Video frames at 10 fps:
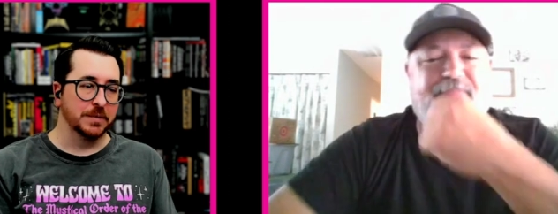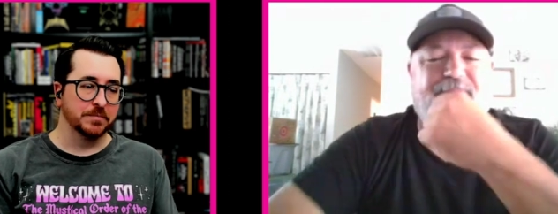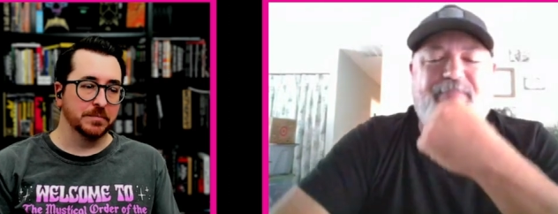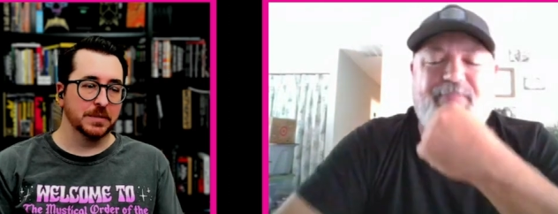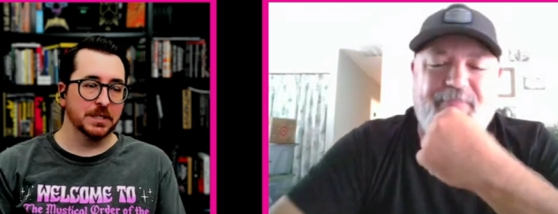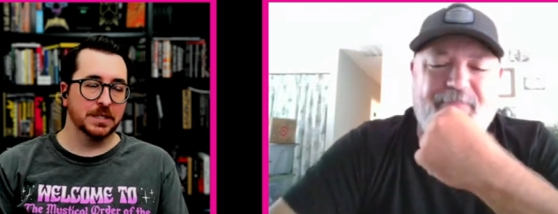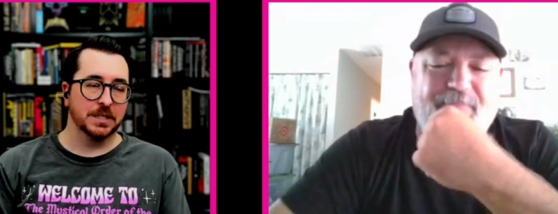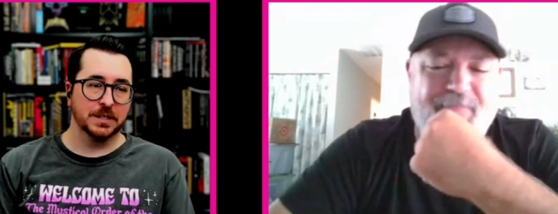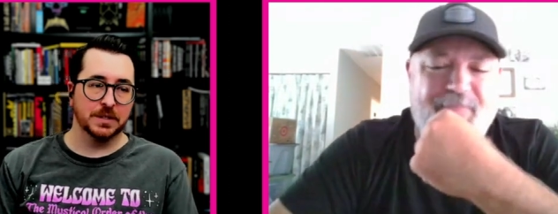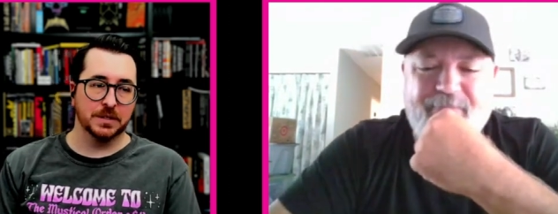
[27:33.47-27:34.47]
Speaker 1: um
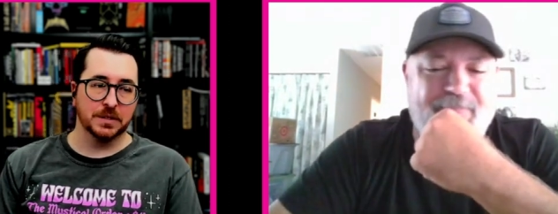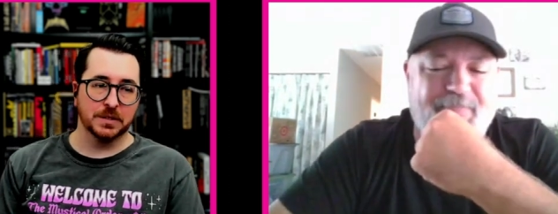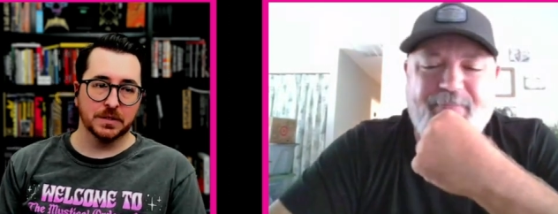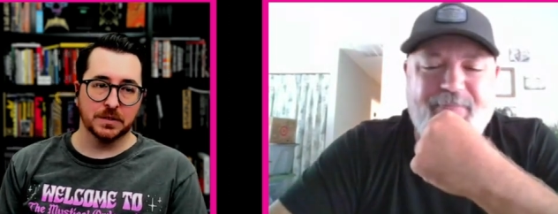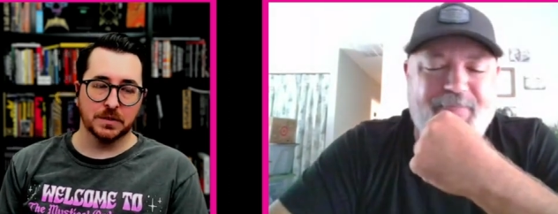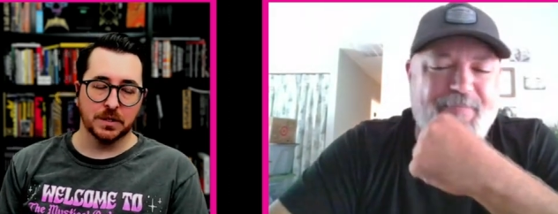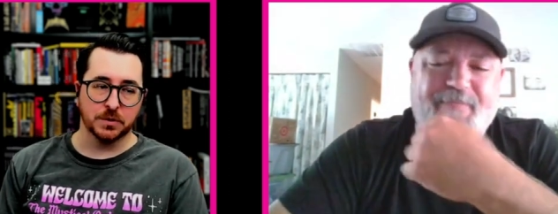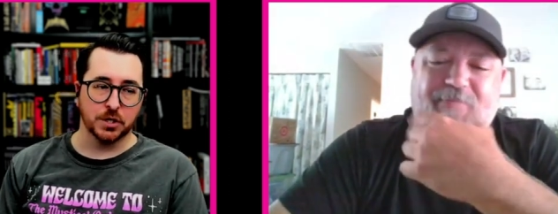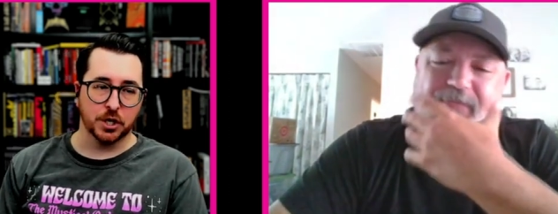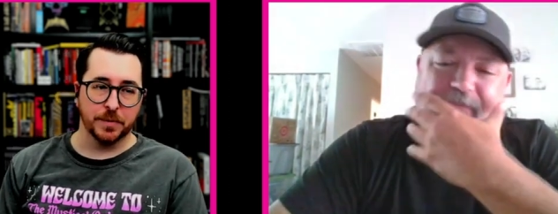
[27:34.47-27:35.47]
you
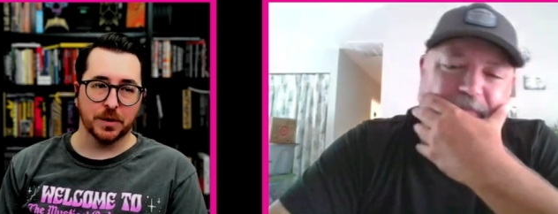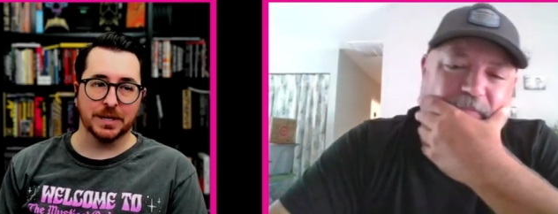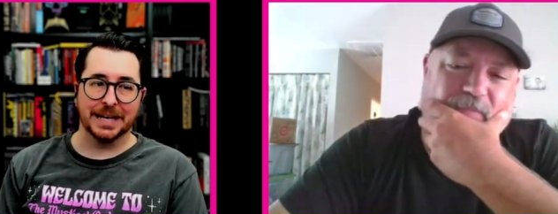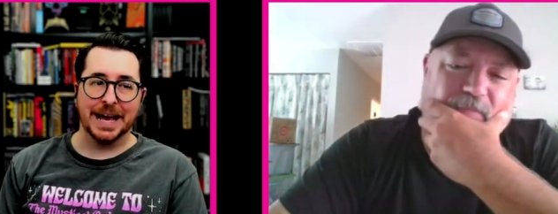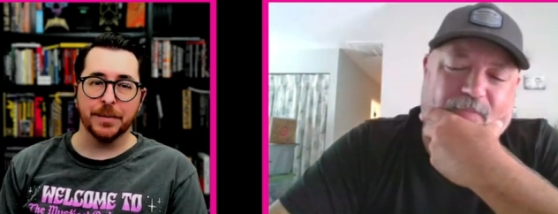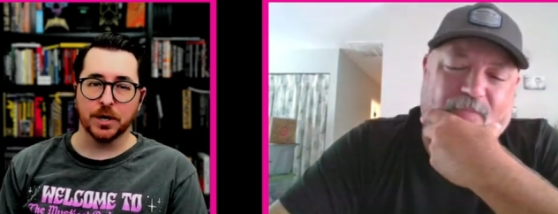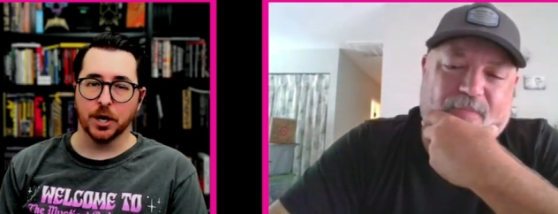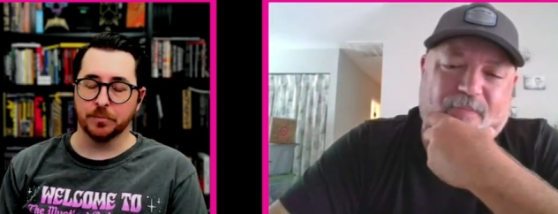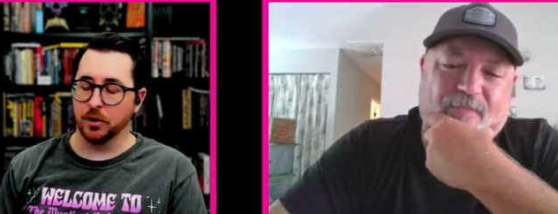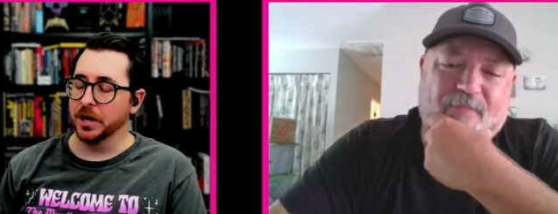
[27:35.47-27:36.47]
know, talking about collabing
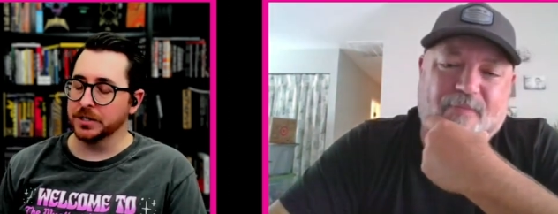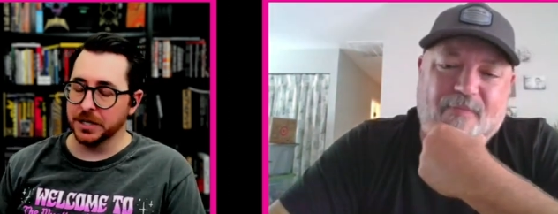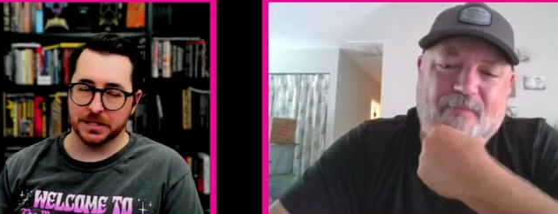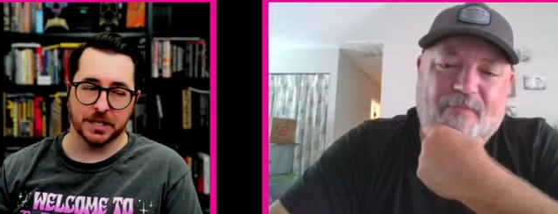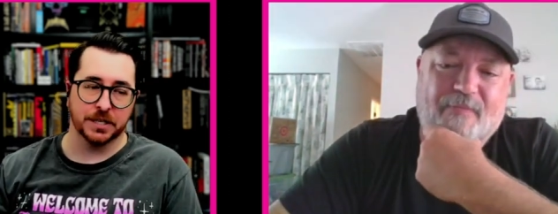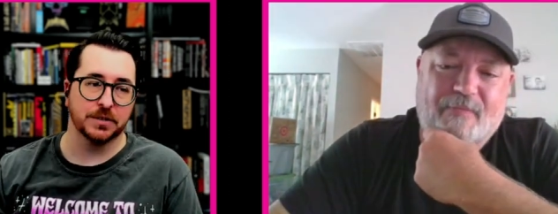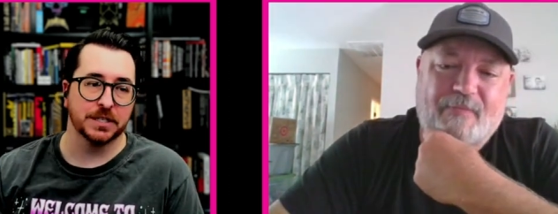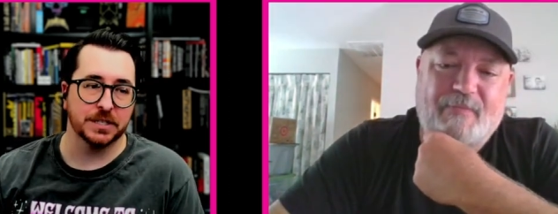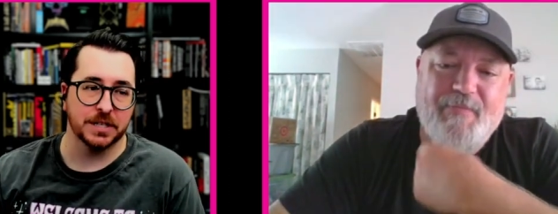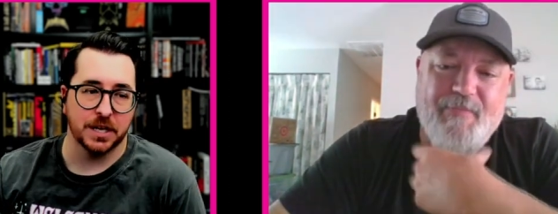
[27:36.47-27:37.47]
on projects like you
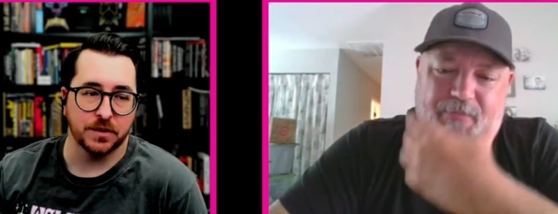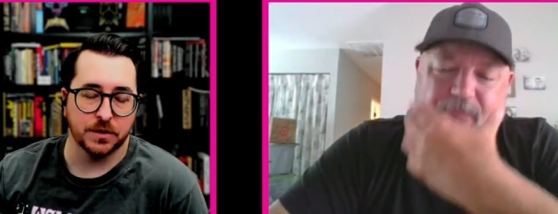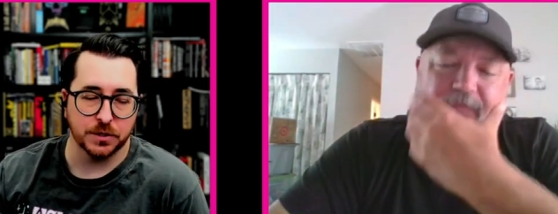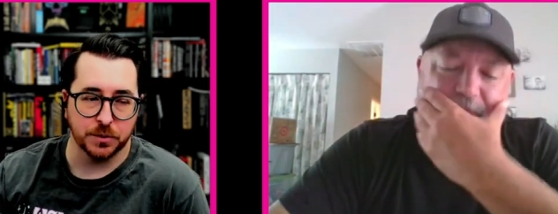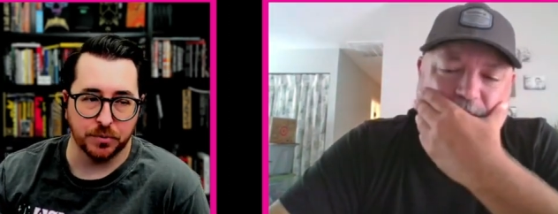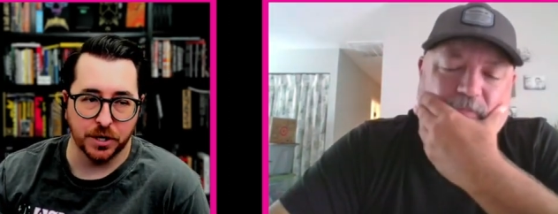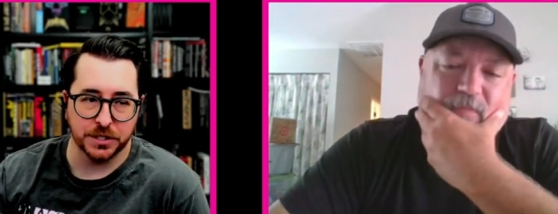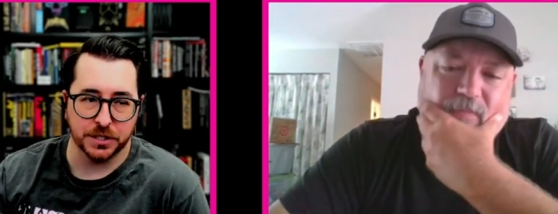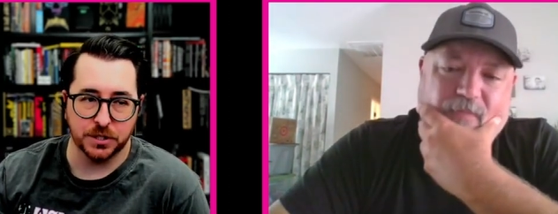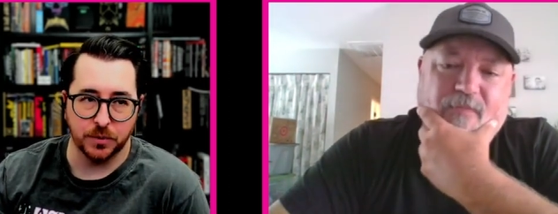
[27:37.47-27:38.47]
just said, there's a
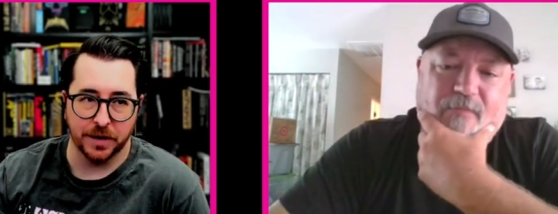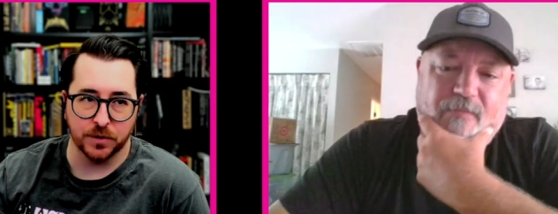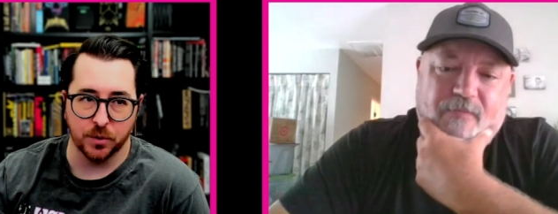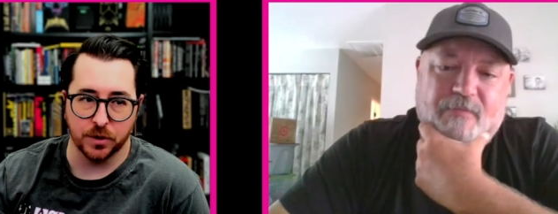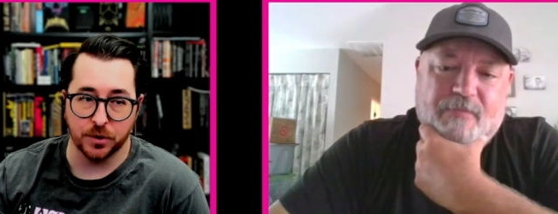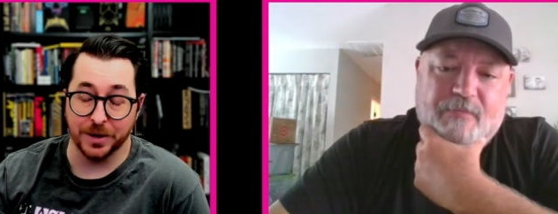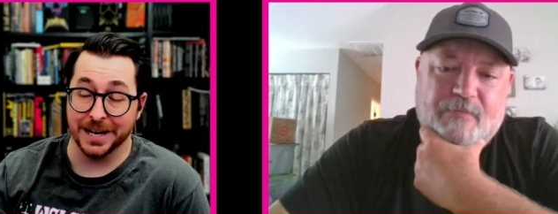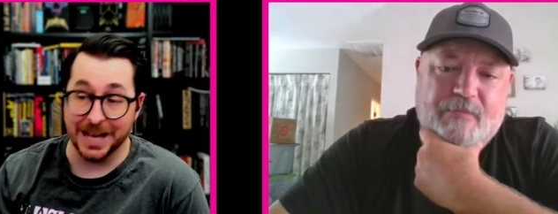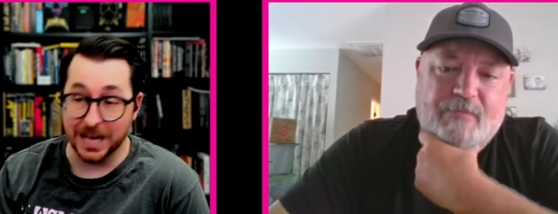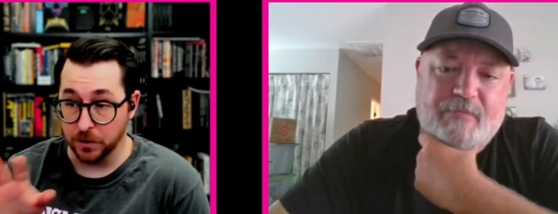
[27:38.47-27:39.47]
project you have going on
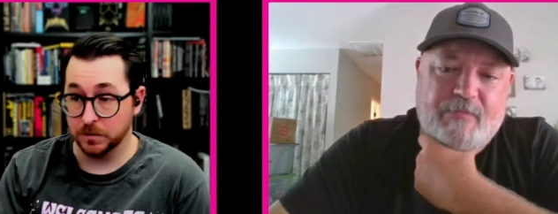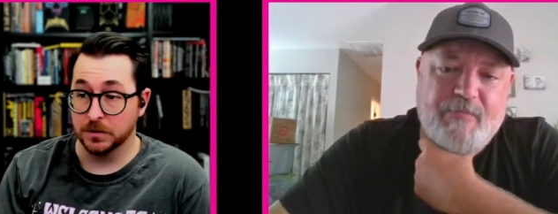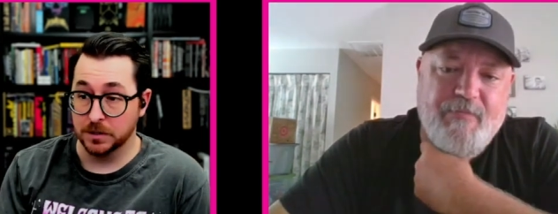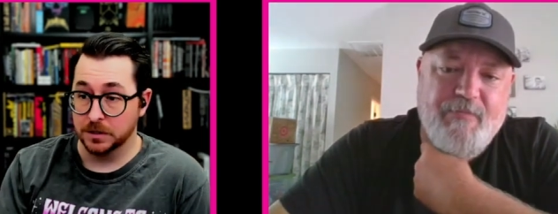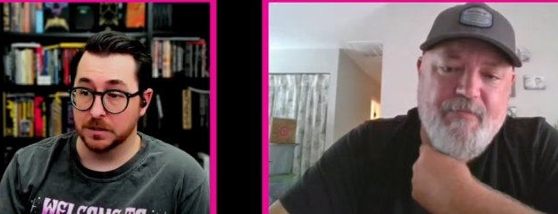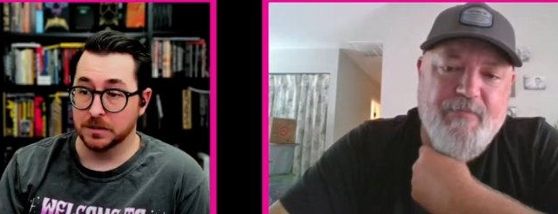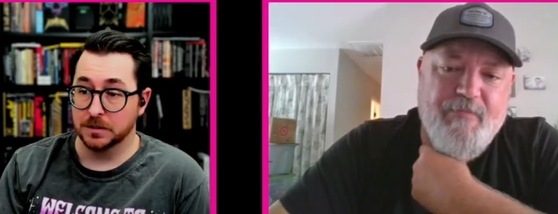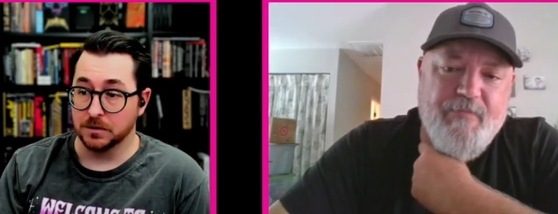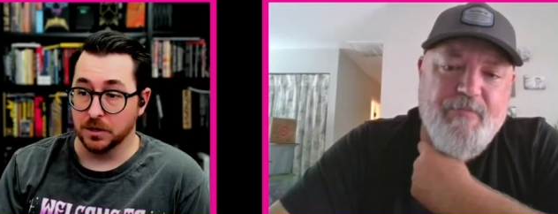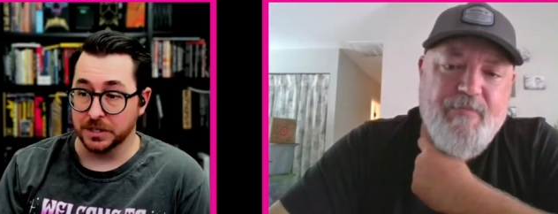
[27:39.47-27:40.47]
right now
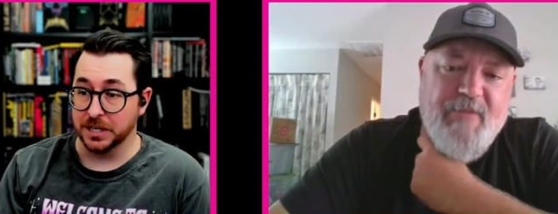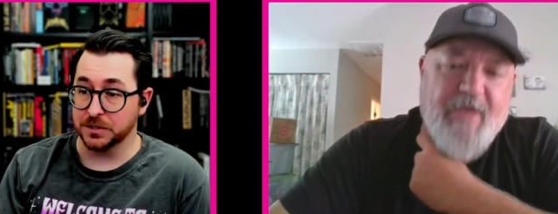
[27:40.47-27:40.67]
on